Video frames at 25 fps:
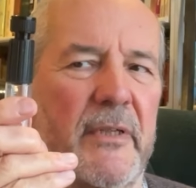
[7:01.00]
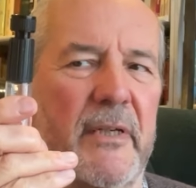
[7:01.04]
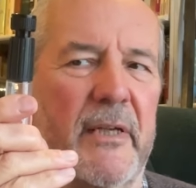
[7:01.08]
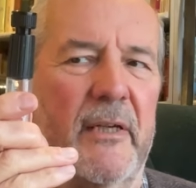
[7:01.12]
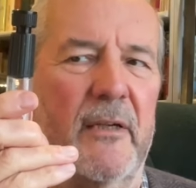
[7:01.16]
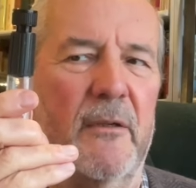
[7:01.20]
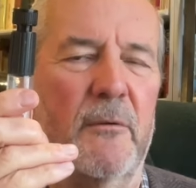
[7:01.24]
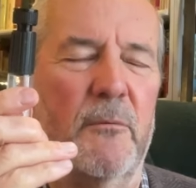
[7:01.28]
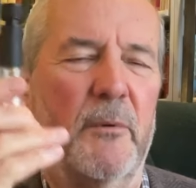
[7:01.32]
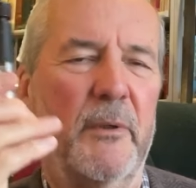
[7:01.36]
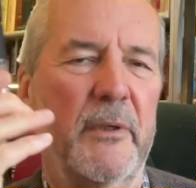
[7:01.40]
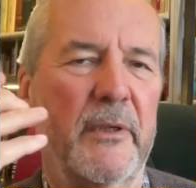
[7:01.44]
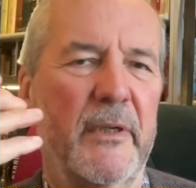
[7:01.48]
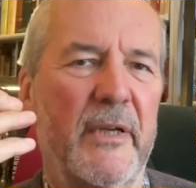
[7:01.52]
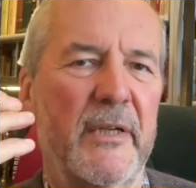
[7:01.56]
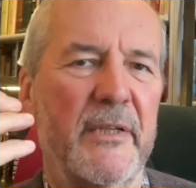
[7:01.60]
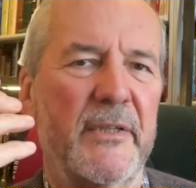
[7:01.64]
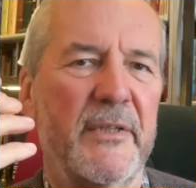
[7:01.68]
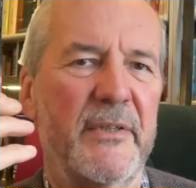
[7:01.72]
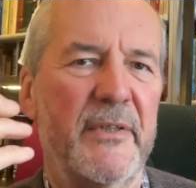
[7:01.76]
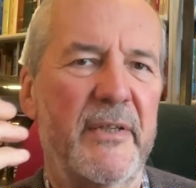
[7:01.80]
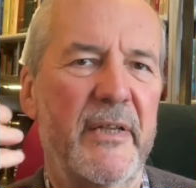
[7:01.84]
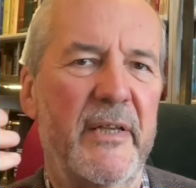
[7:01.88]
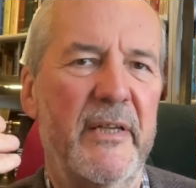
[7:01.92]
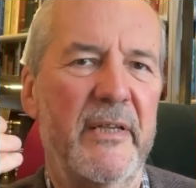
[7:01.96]
now, whereas
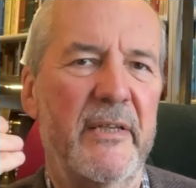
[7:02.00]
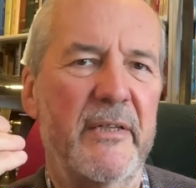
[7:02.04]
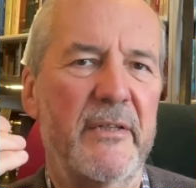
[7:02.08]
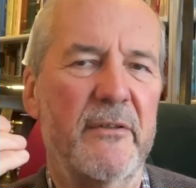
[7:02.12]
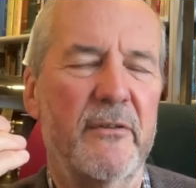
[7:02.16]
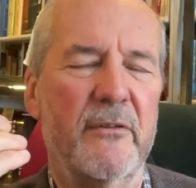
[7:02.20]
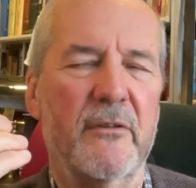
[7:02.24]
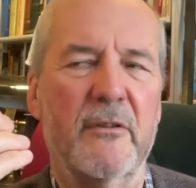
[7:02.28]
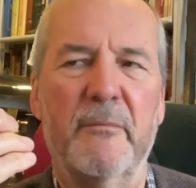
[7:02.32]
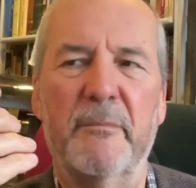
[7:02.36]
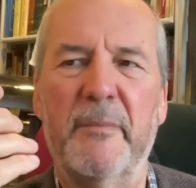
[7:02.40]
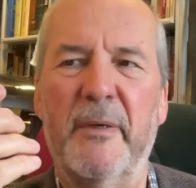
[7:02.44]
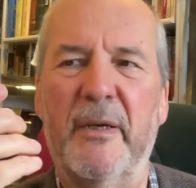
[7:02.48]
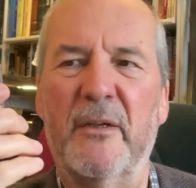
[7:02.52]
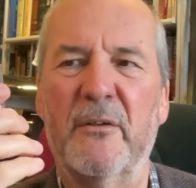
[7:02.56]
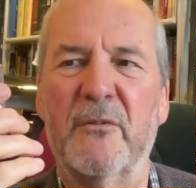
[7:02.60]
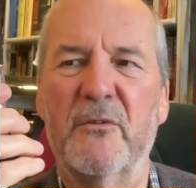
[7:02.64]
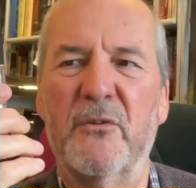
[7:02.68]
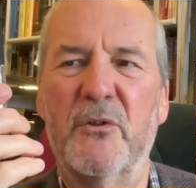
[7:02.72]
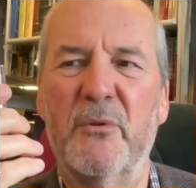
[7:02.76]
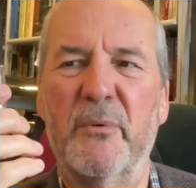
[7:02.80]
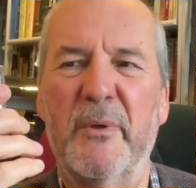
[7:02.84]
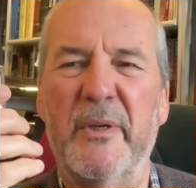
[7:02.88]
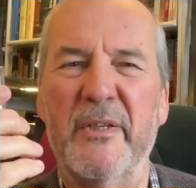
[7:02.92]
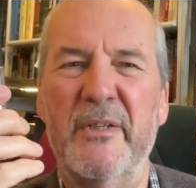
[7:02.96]
these are
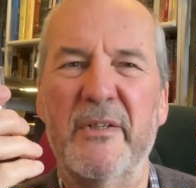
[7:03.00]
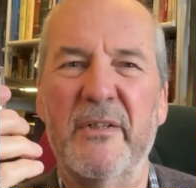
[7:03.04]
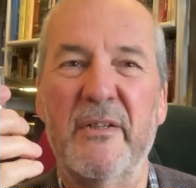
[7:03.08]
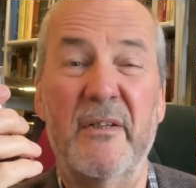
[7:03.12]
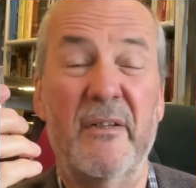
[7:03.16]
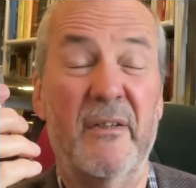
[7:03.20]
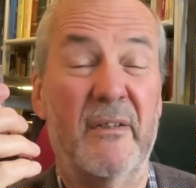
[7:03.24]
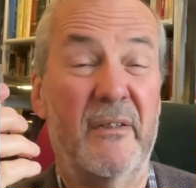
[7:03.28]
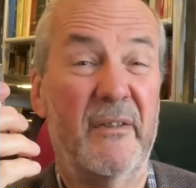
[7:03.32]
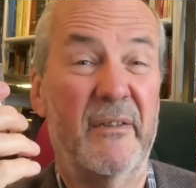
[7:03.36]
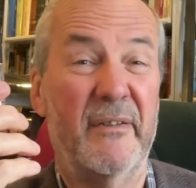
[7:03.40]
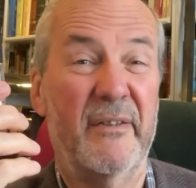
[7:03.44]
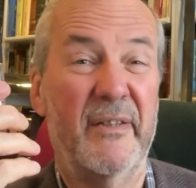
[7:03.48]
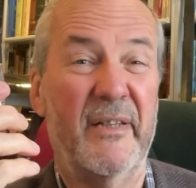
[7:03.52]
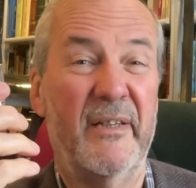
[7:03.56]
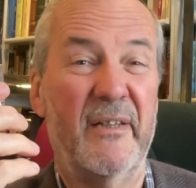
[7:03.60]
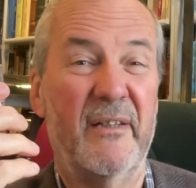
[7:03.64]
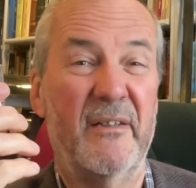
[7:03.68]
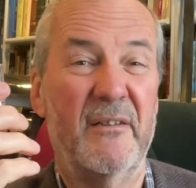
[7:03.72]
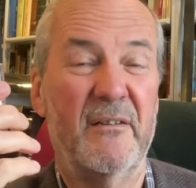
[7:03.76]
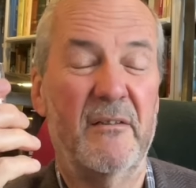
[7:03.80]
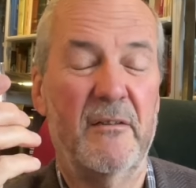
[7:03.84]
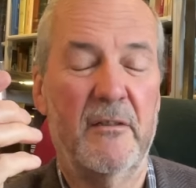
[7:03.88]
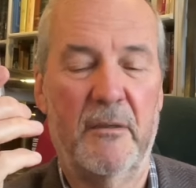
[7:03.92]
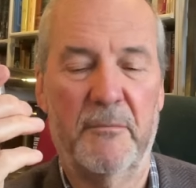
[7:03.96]
about £20, I think.
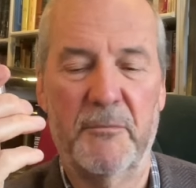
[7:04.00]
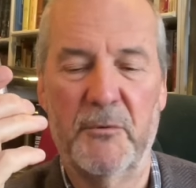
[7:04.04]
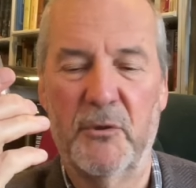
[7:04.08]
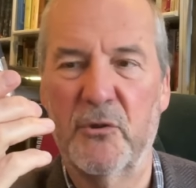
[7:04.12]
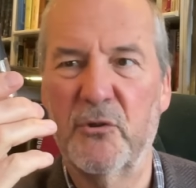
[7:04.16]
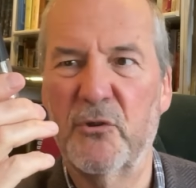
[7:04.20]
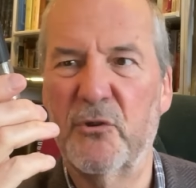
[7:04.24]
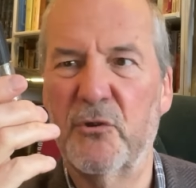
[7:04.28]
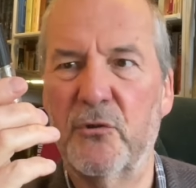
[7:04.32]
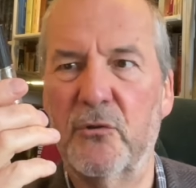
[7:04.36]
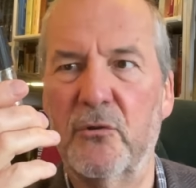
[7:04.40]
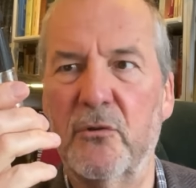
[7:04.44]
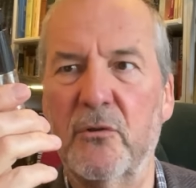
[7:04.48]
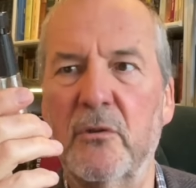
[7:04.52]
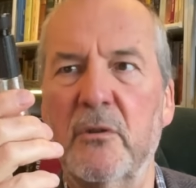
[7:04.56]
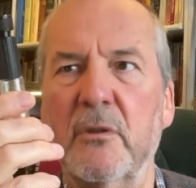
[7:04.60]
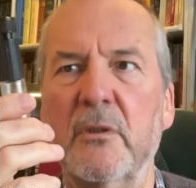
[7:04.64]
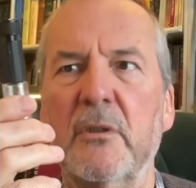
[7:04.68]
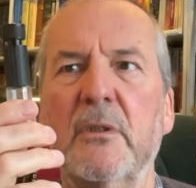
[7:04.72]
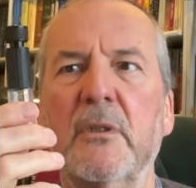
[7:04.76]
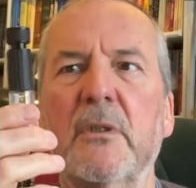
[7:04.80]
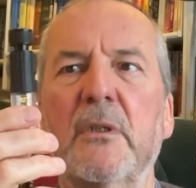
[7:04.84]
I'm not sure.